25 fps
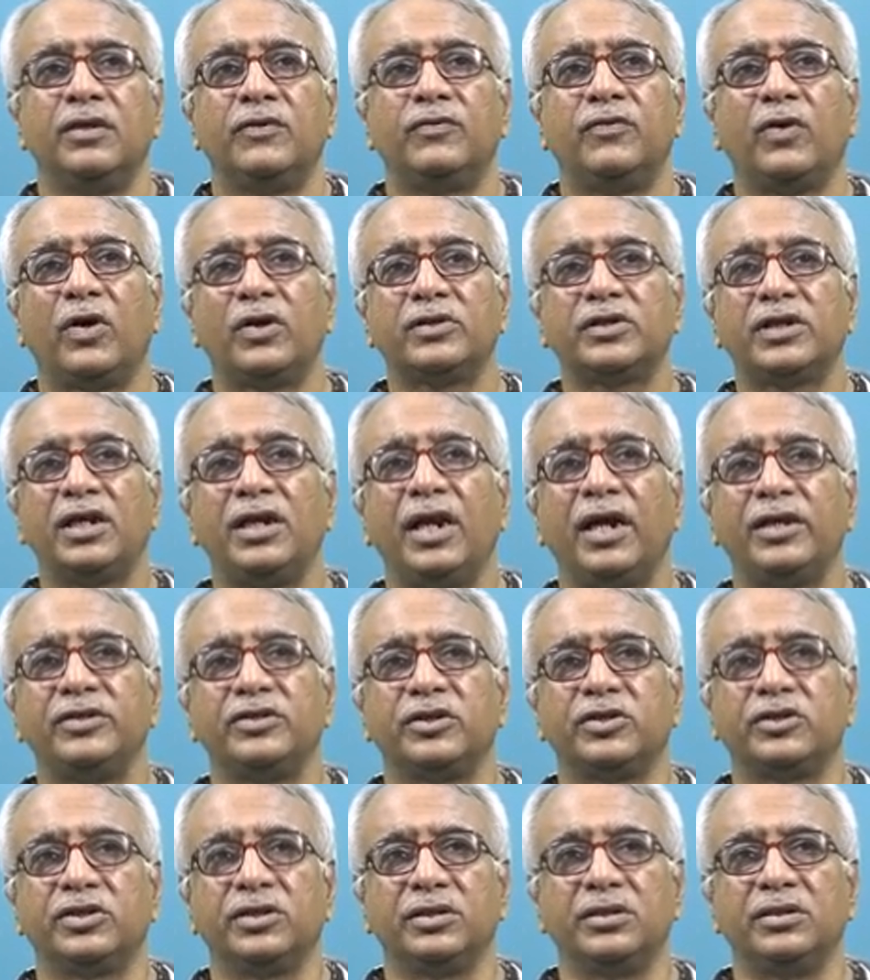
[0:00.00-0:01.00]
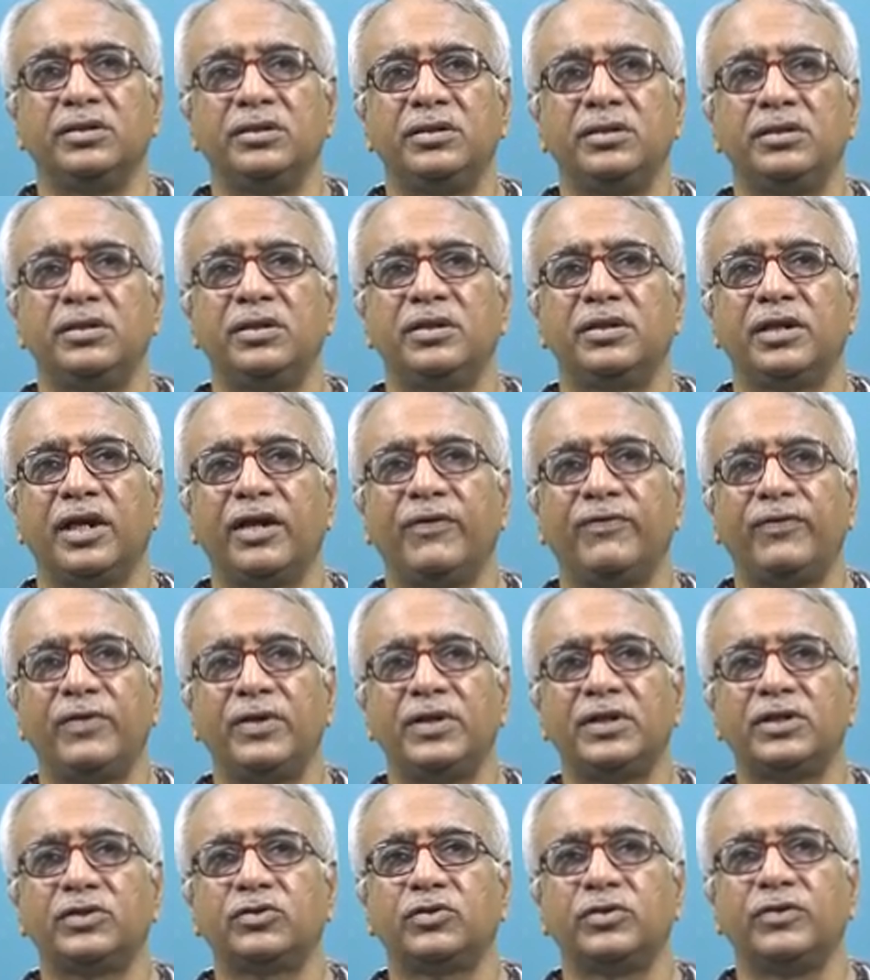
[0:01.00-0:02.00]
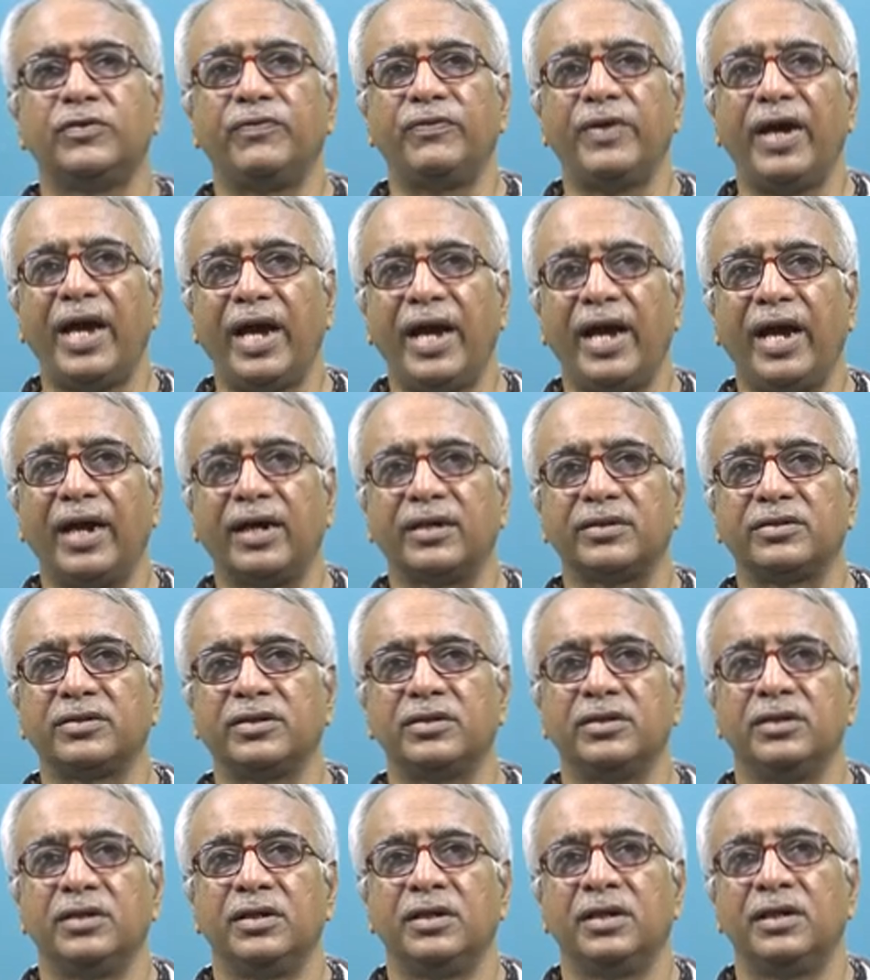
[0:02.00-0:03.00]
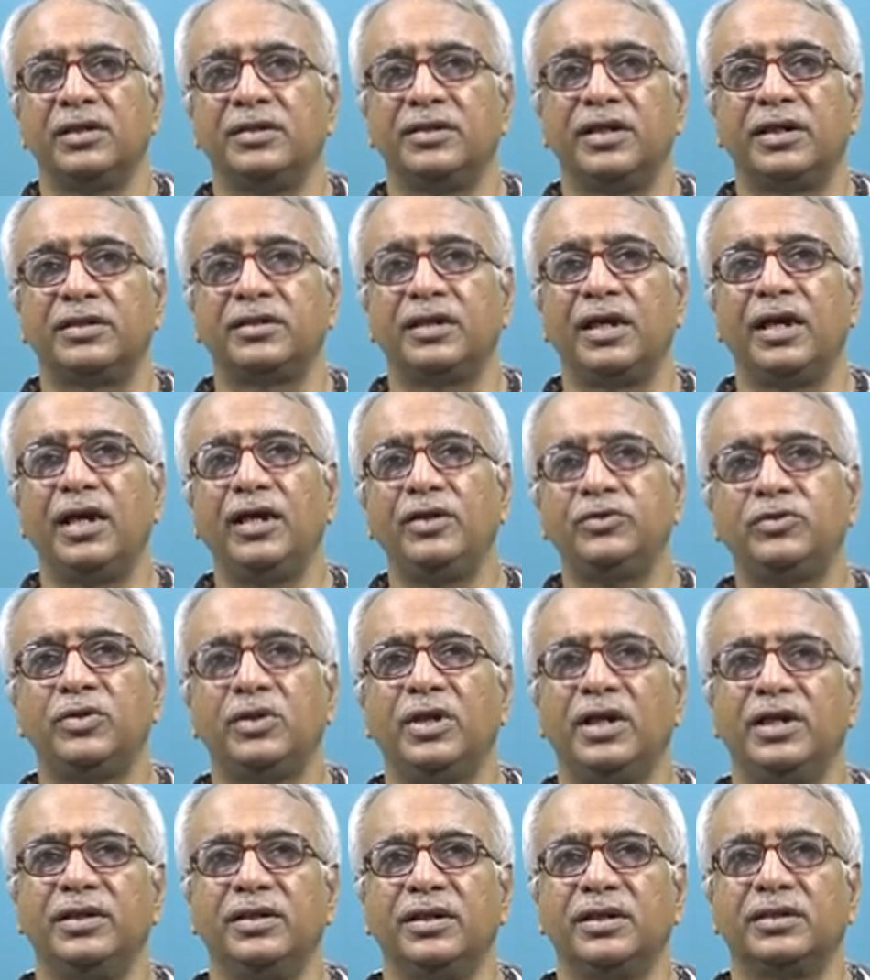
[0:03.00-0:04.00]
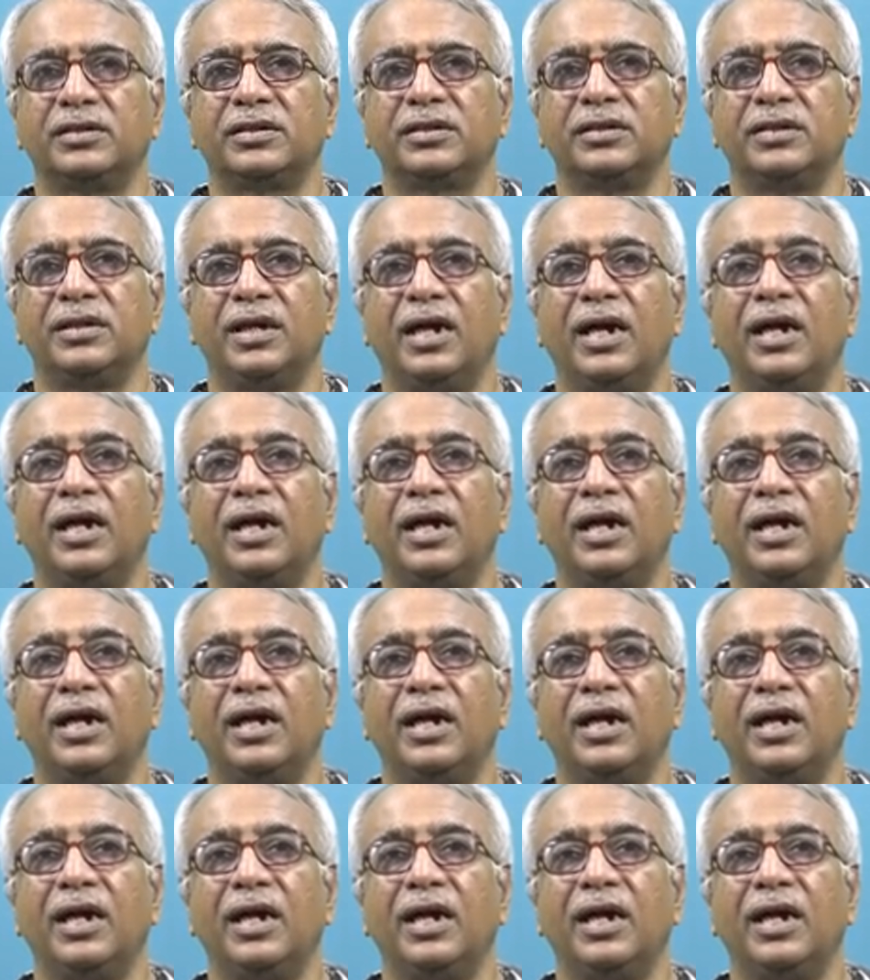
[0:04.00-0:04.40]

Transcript: Fossilization refers to the fact that L2 learners,